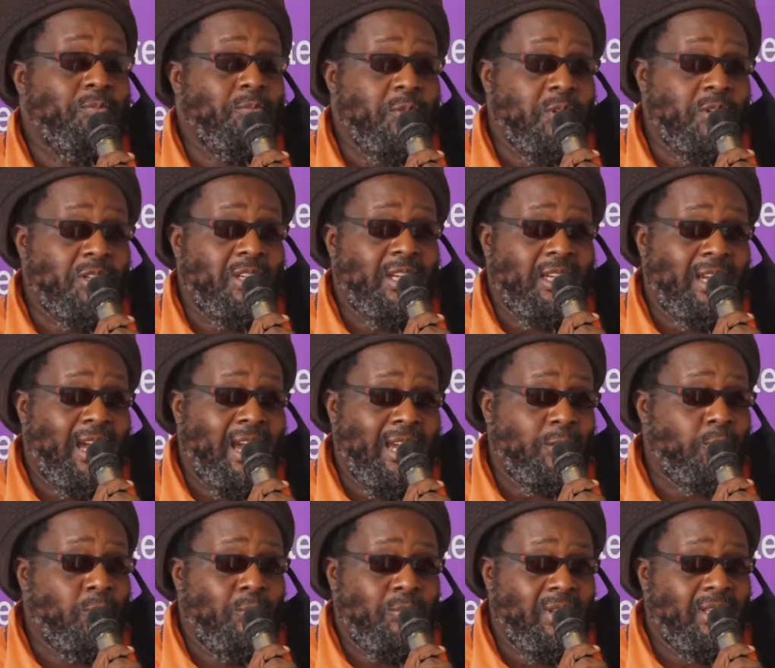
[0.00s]
Music has
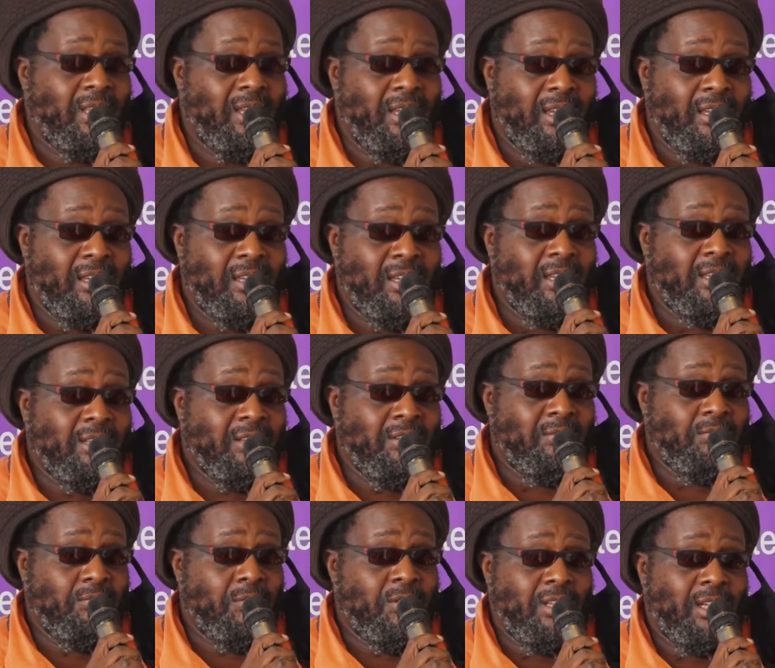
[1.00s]
to be there.
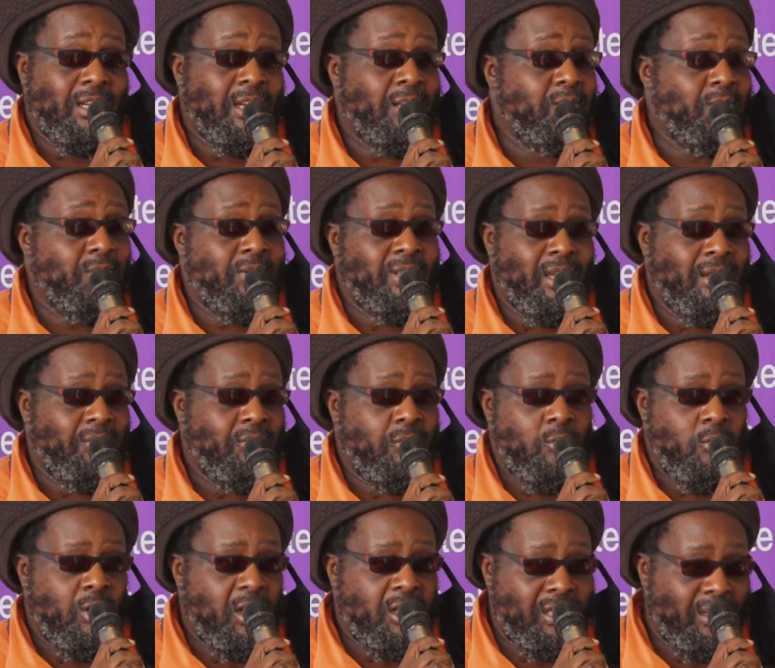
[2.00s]
Music has to be there for
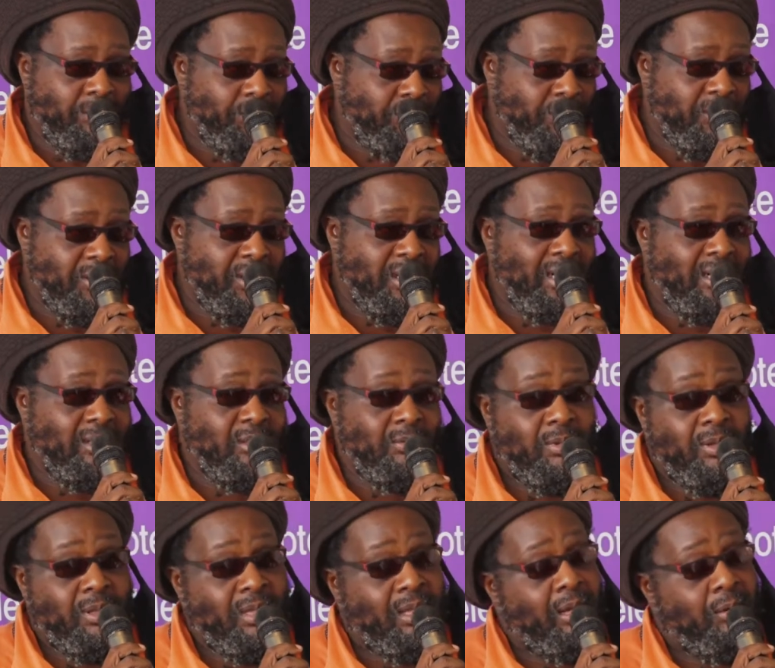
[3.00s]
worship. Music has to
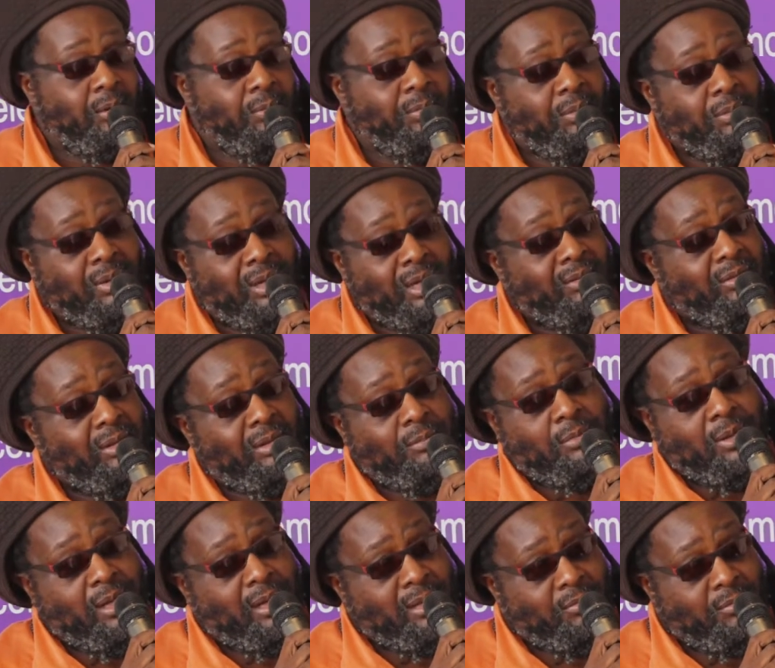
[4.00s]
be there when people are giving
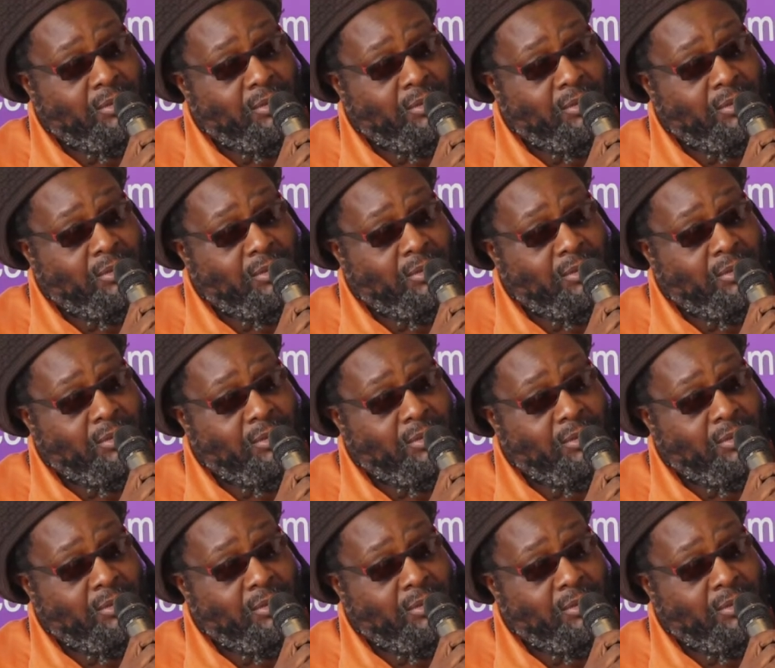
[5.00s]
birth.